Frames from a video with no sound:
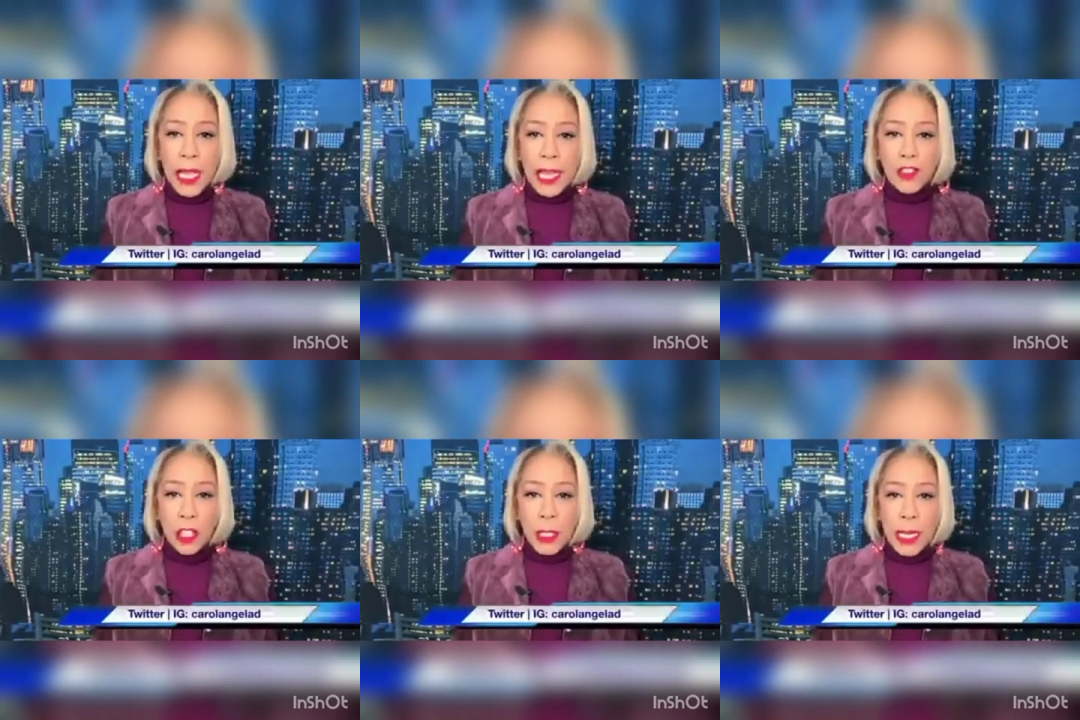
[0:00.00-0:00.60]

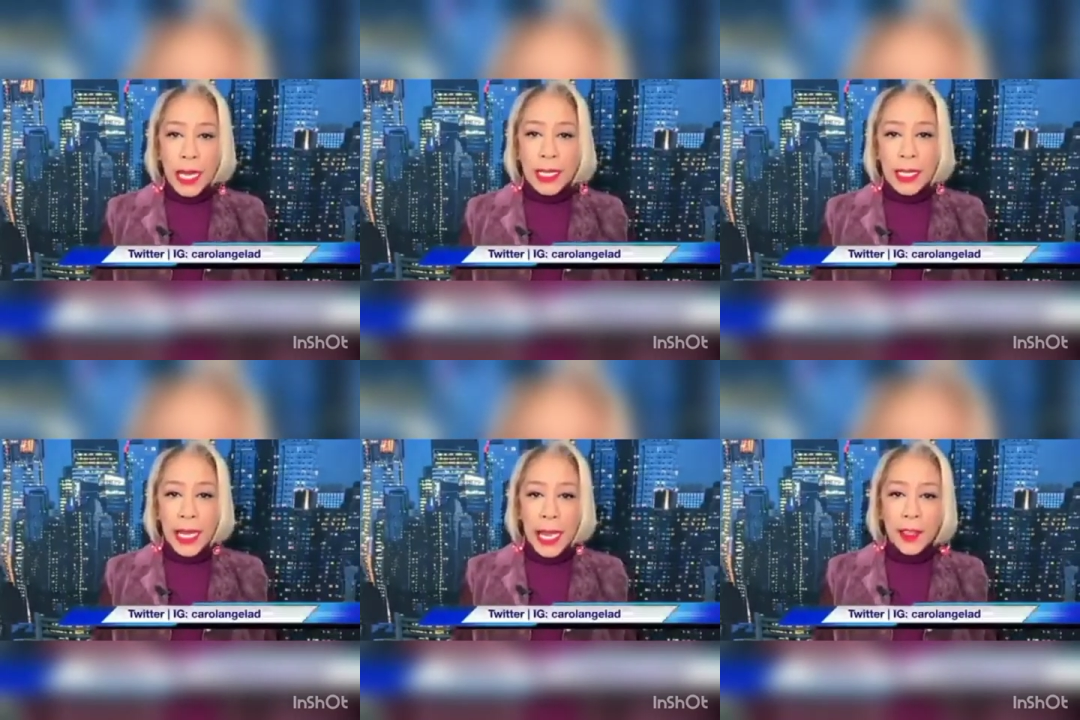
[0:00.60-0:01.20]

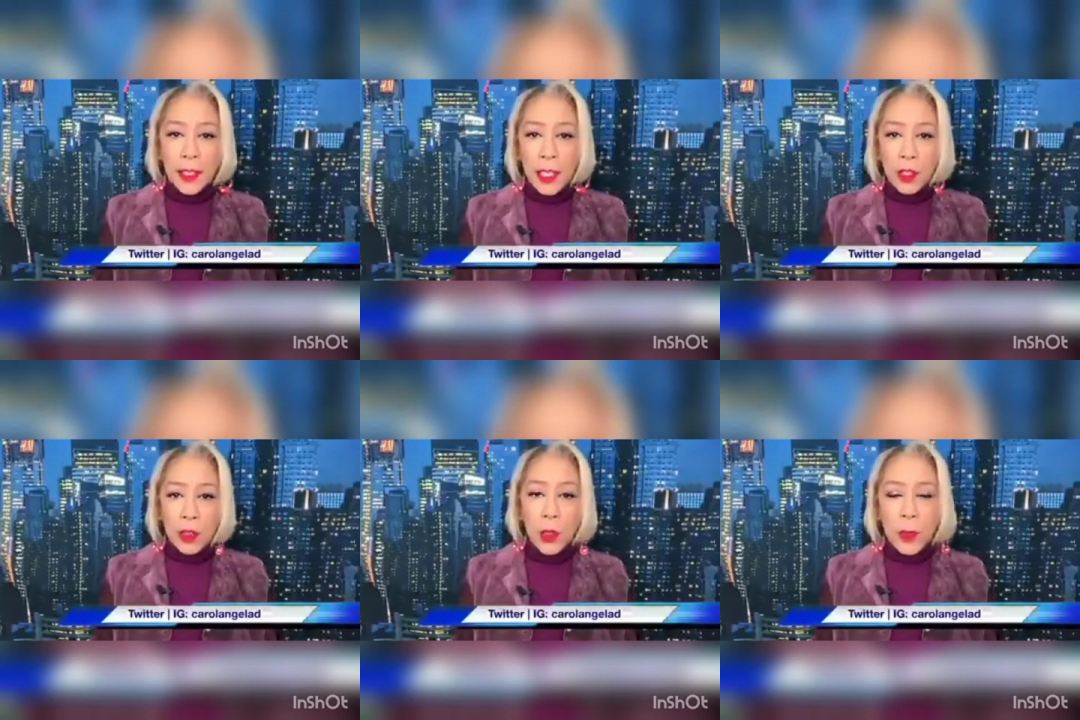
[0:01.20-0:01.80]
educated ethnic
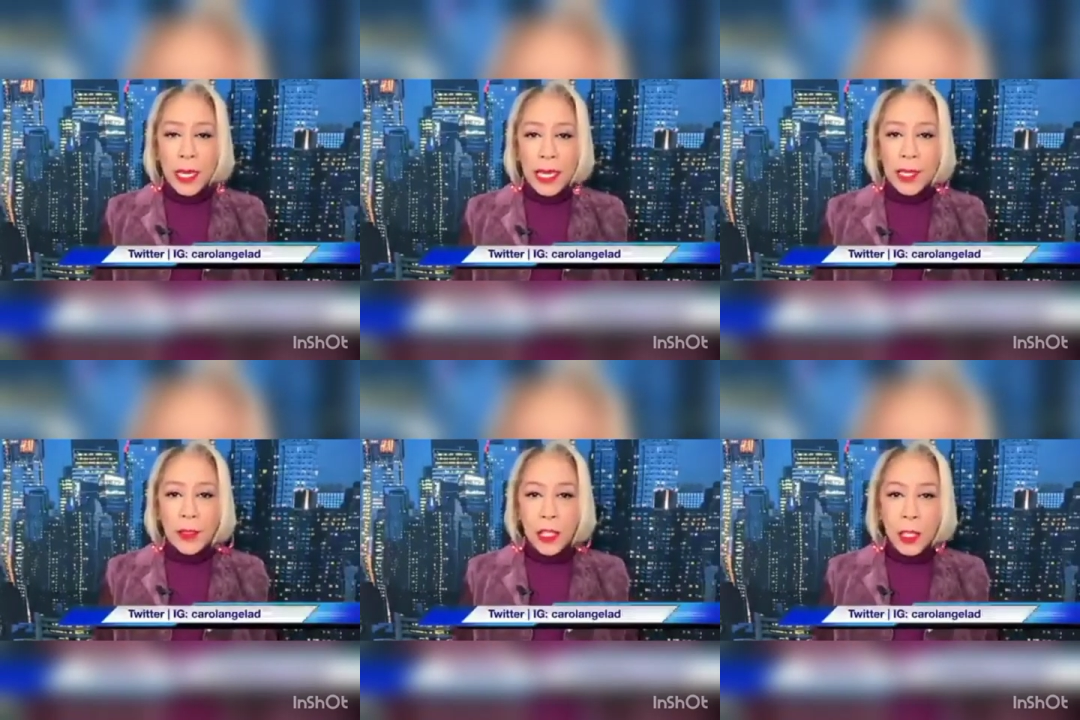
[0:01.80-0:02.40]
group
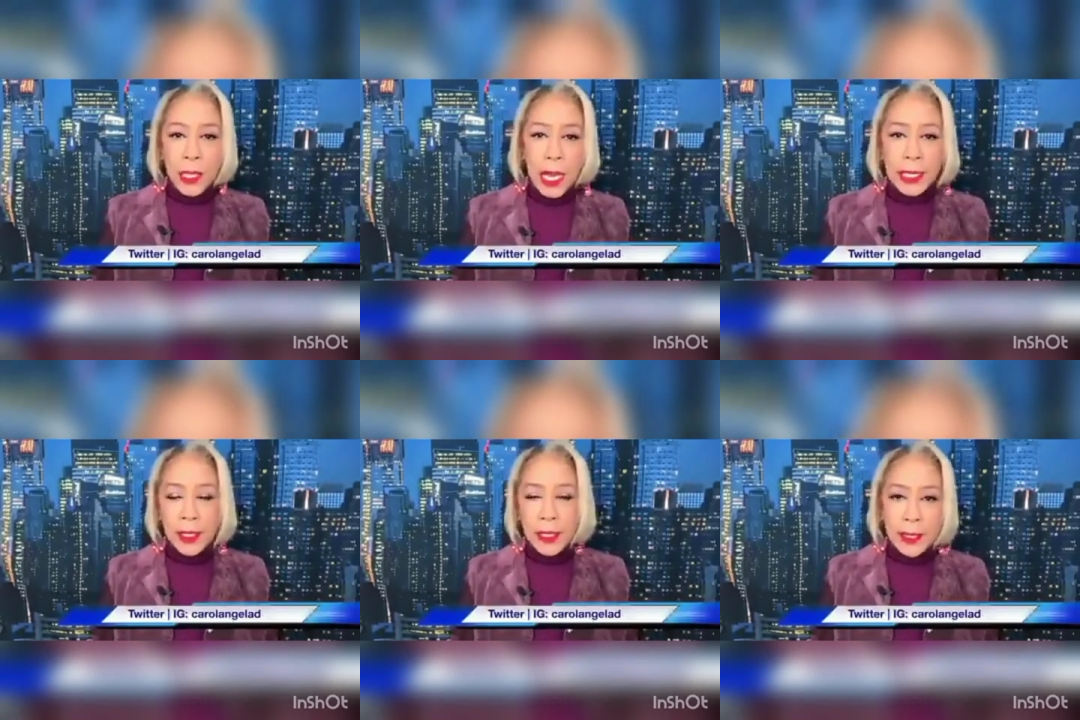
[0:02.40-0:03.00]
in the
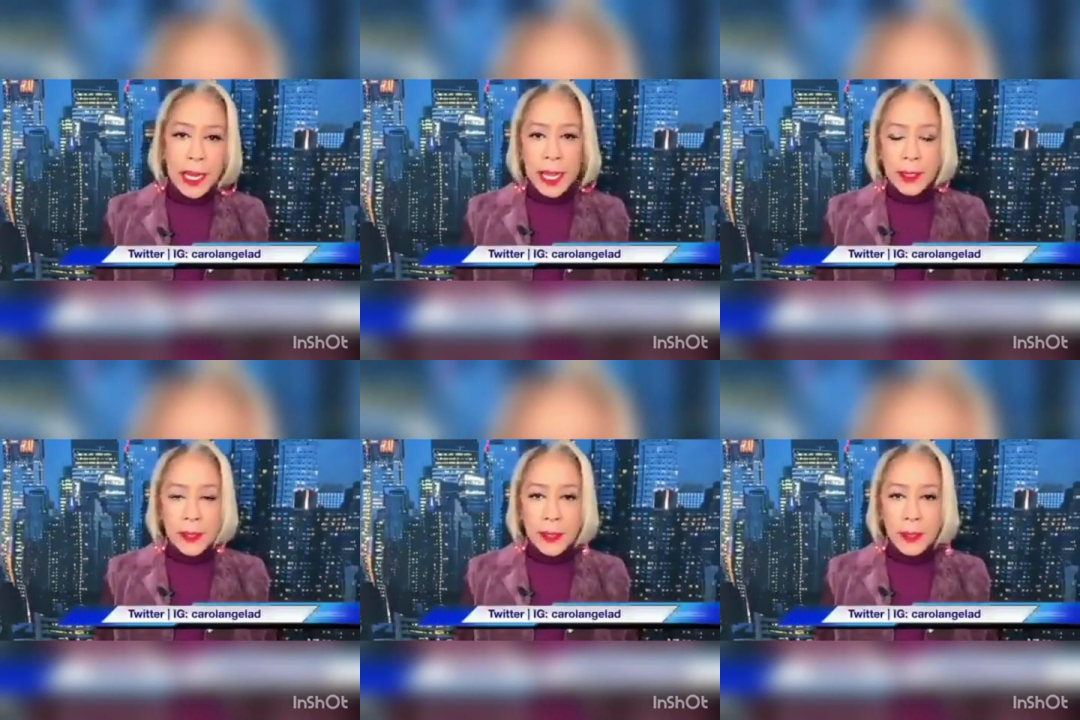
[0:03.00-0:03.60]
United
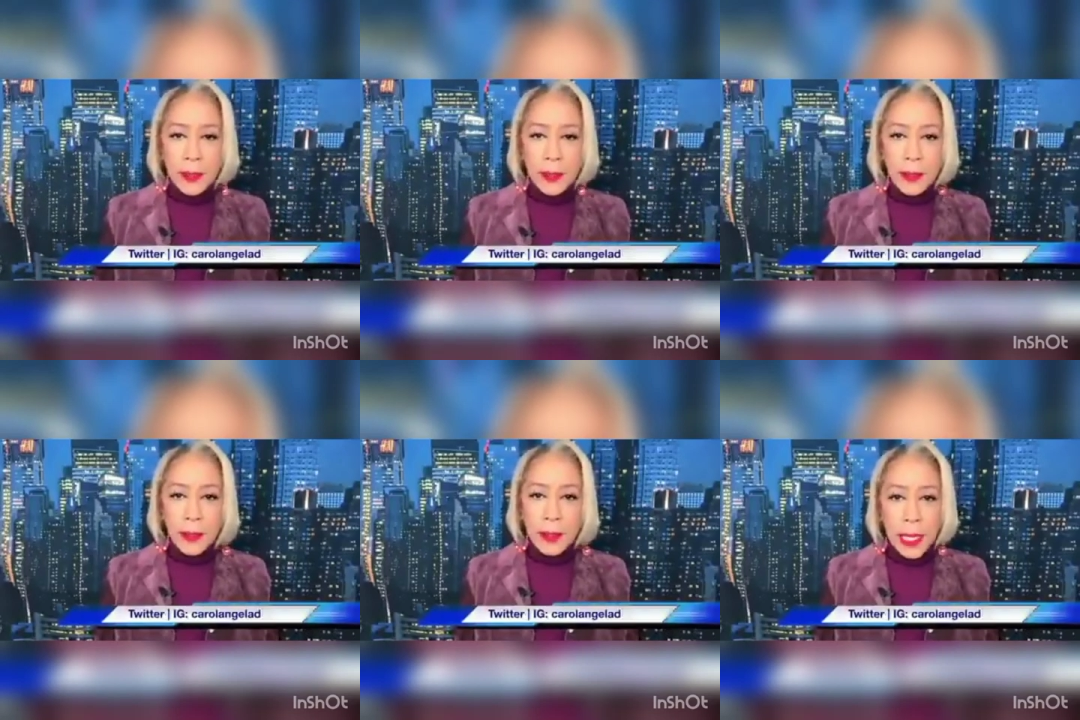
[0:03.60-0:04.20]
States.
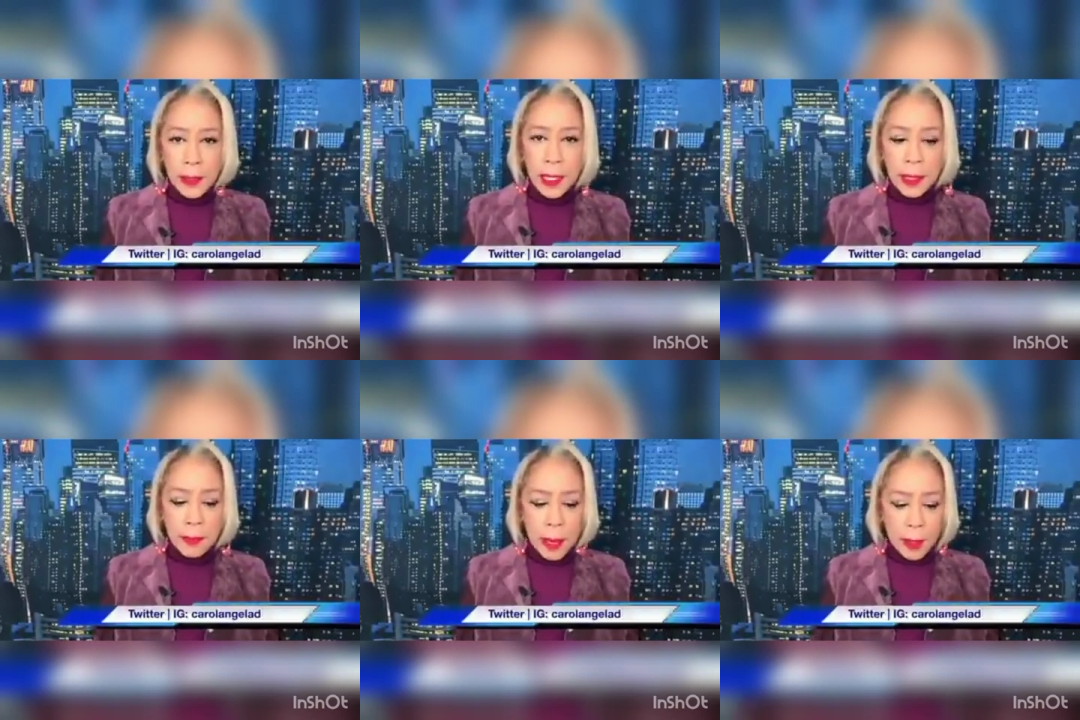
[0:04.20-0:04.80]
Sounds like
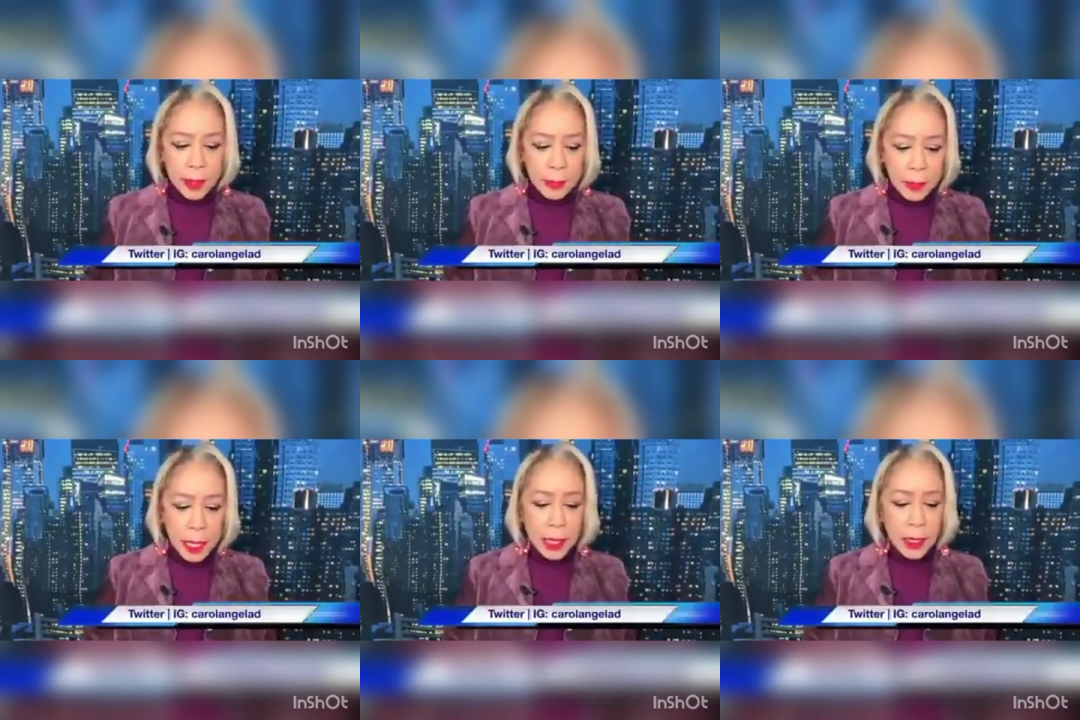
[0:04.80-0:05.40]
merit to
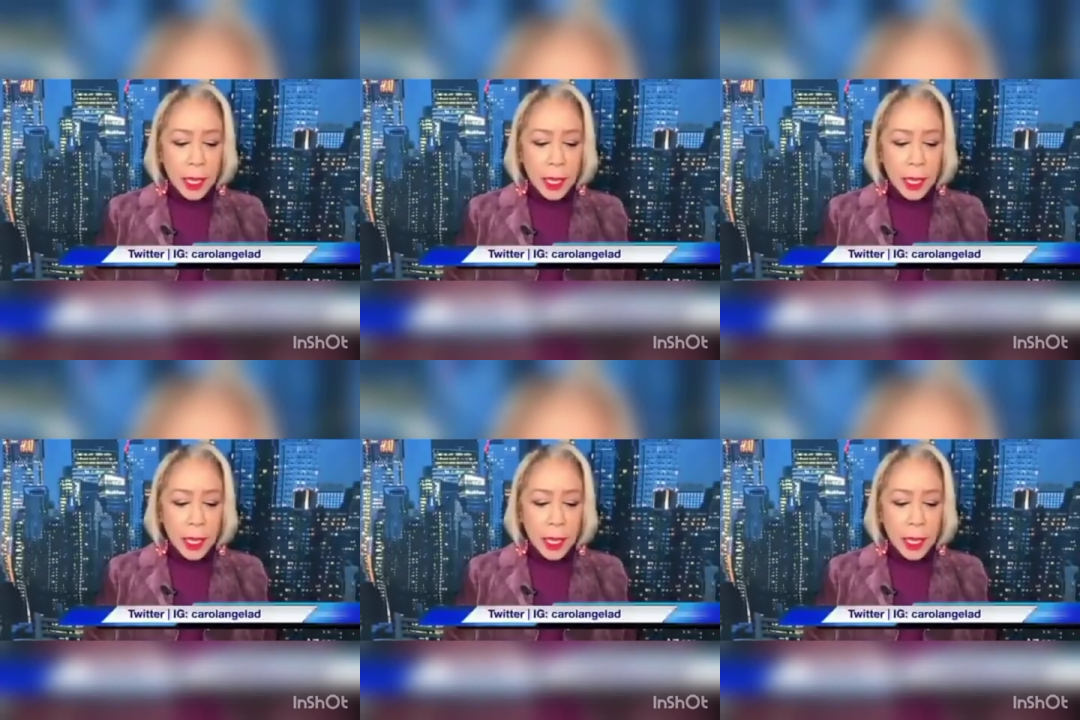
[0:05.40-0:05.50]
me.